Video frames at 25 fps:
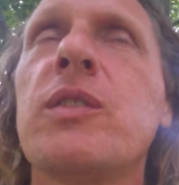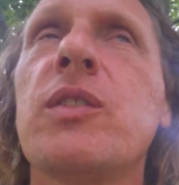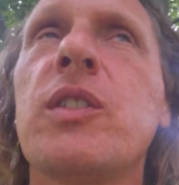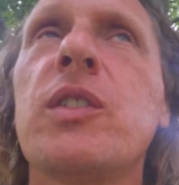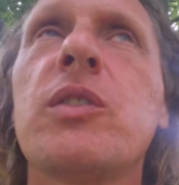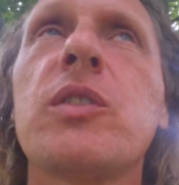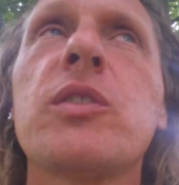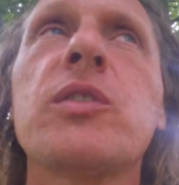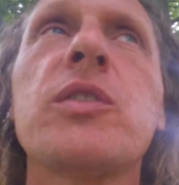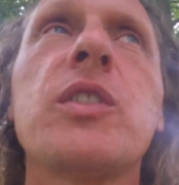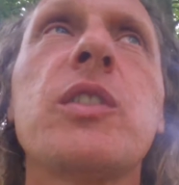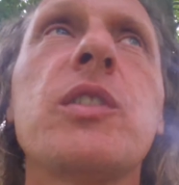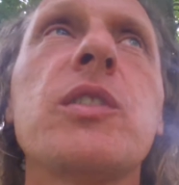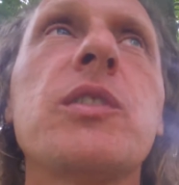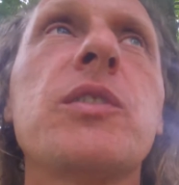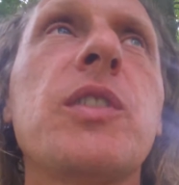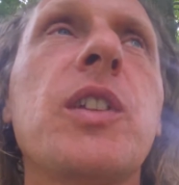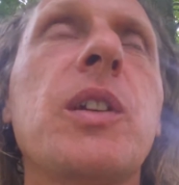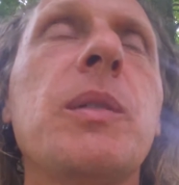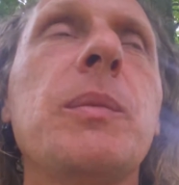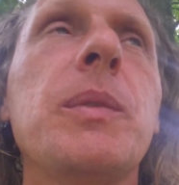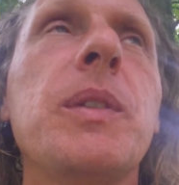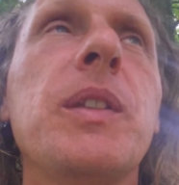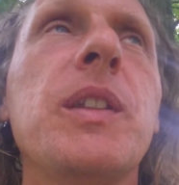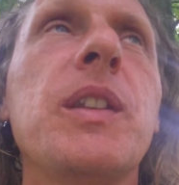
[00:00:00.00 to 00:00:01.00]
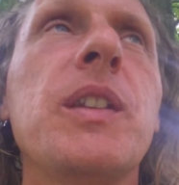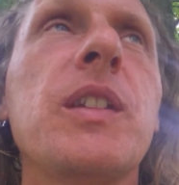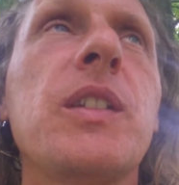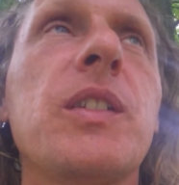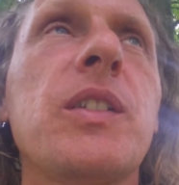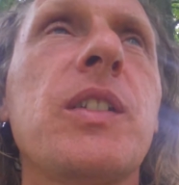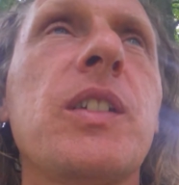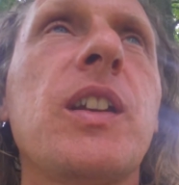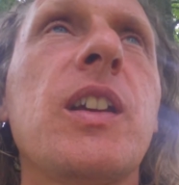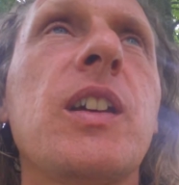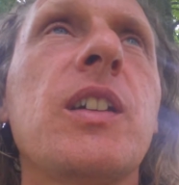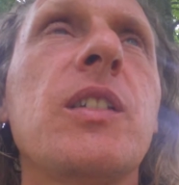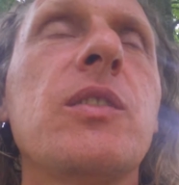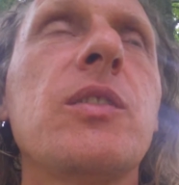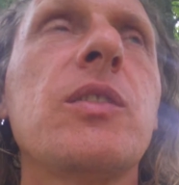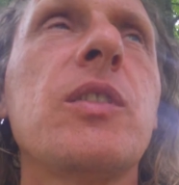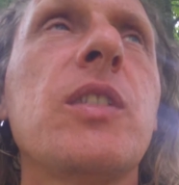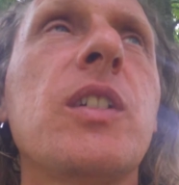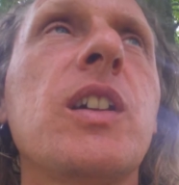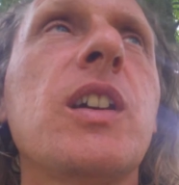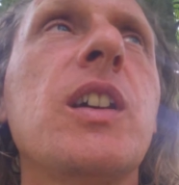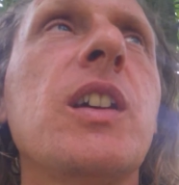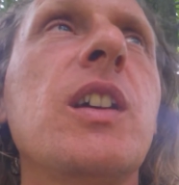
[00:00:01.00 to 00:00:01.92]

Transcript: I've never found a family that doesn't have